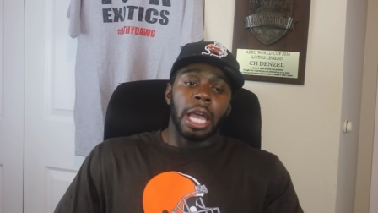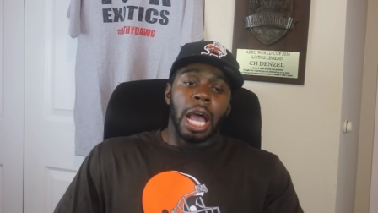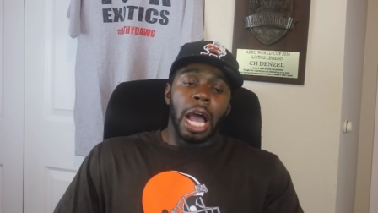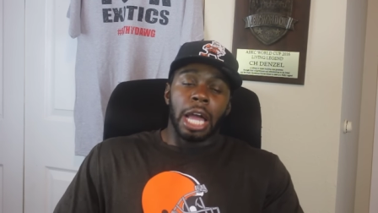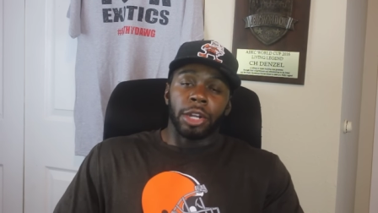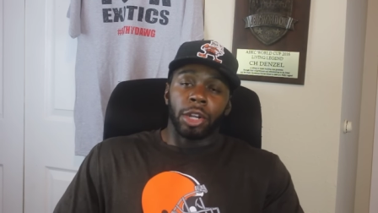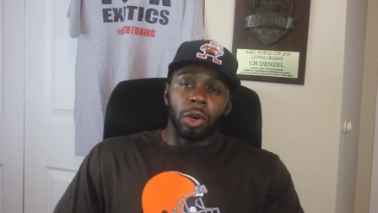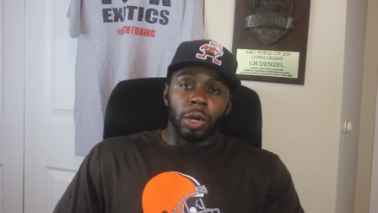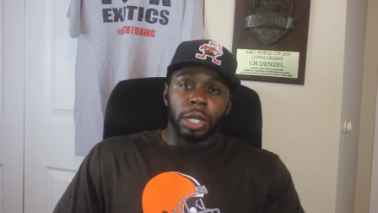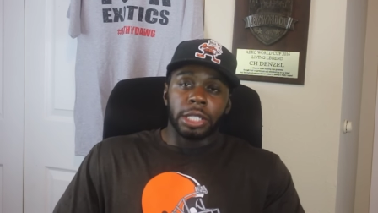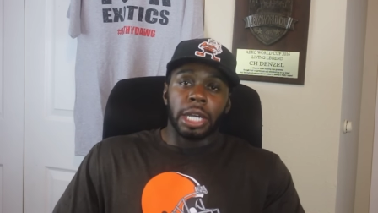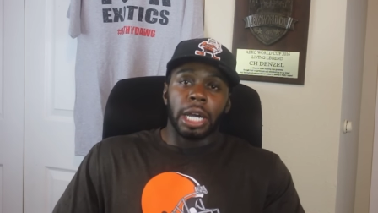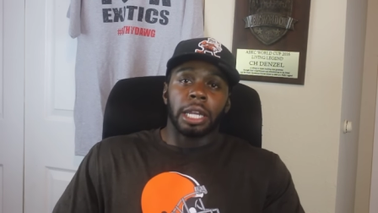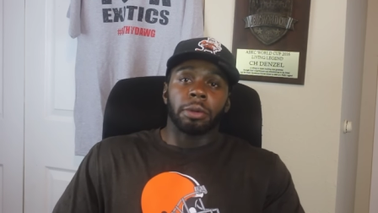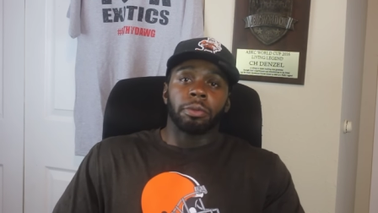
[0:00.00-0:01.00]
I know
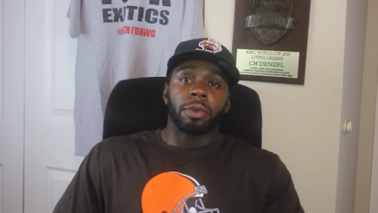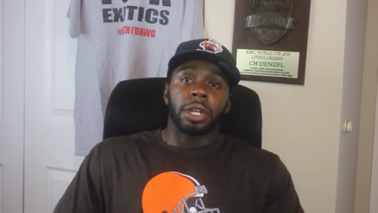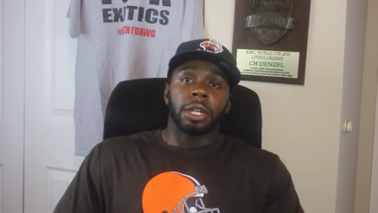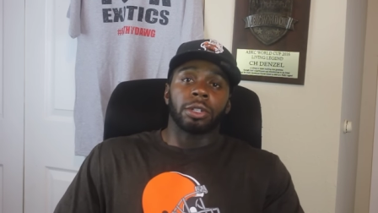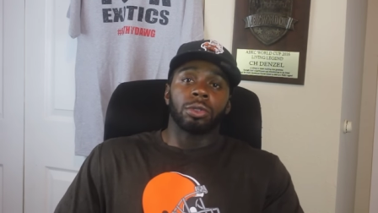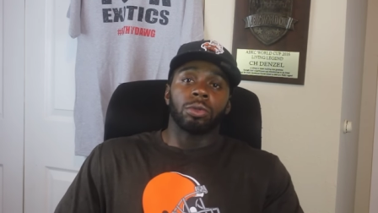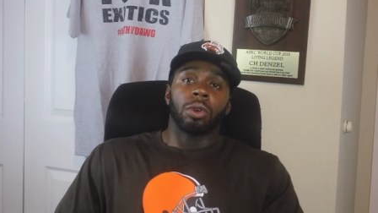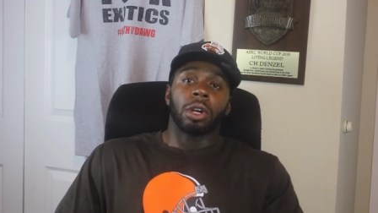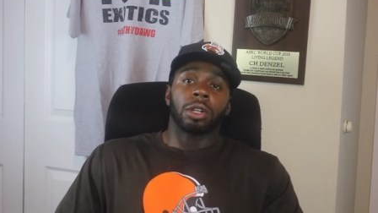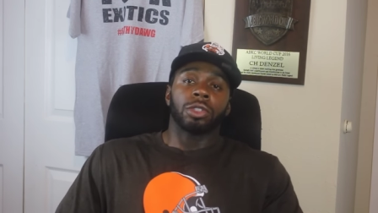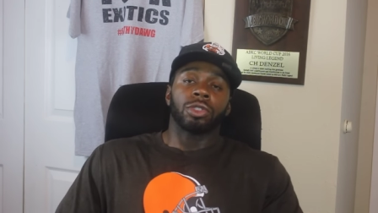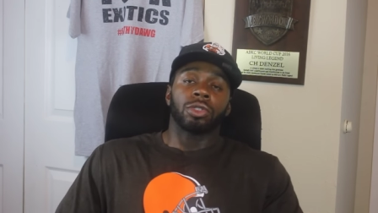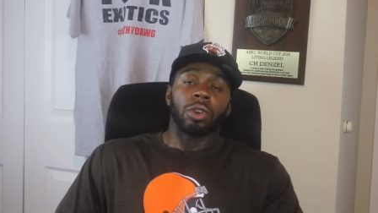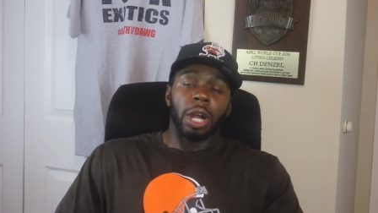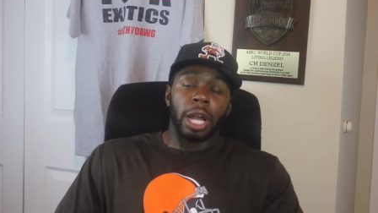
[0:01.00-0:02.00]
exotic breeders who are
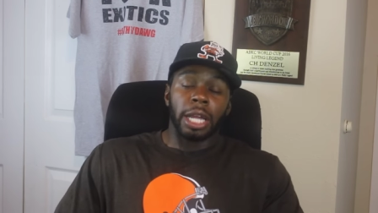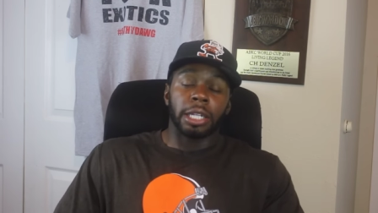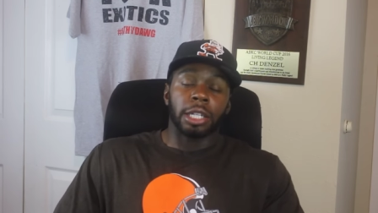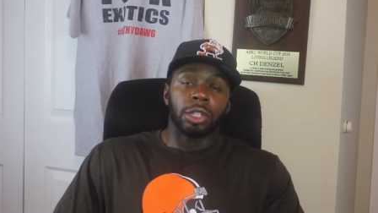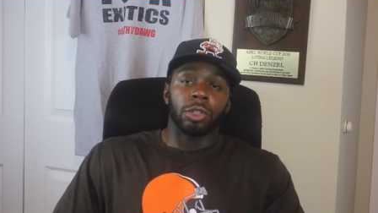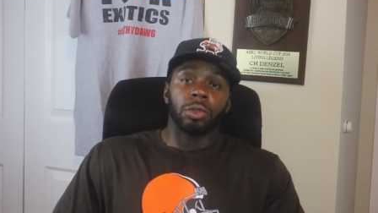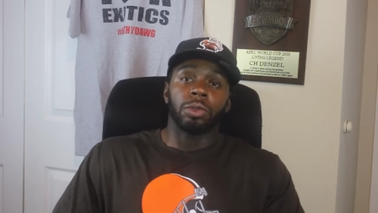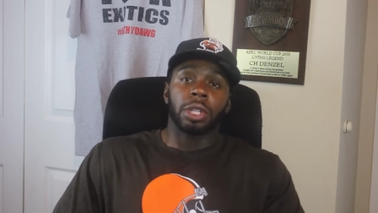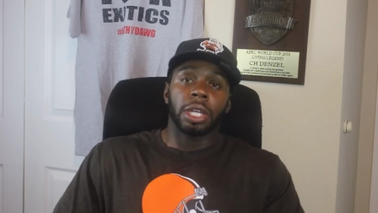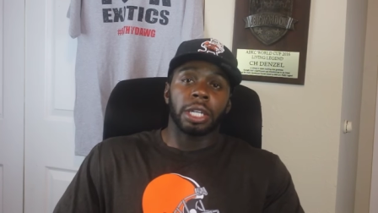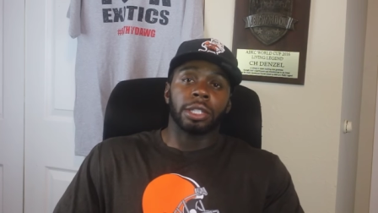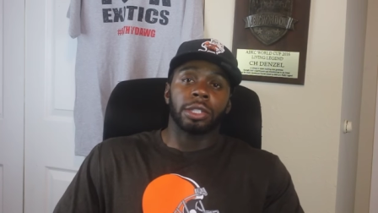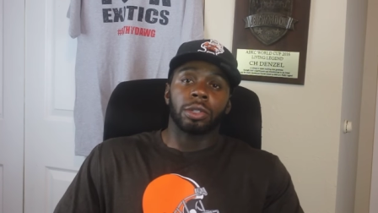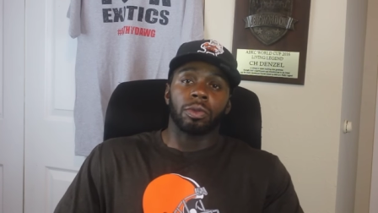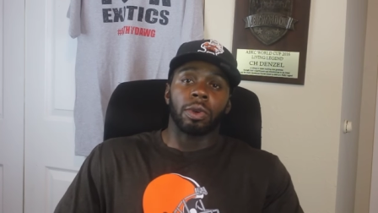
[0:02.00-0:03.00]
trying to do
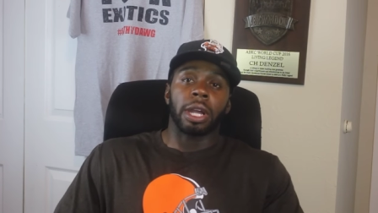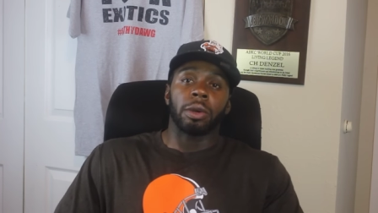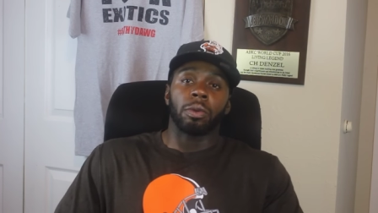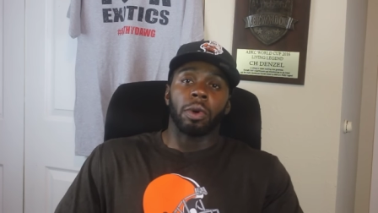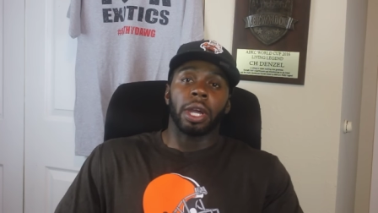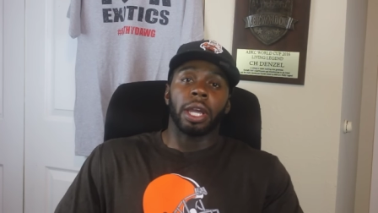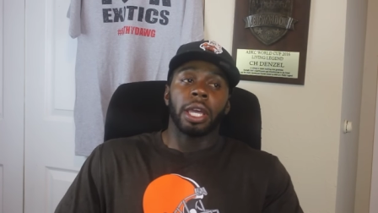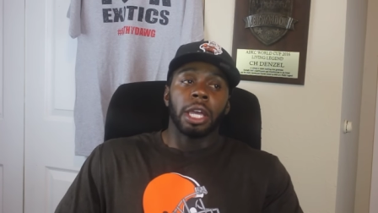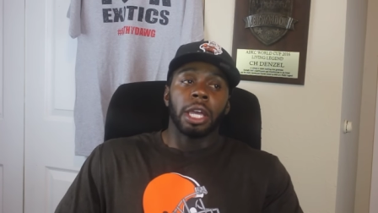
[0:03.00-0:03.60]
things the right way,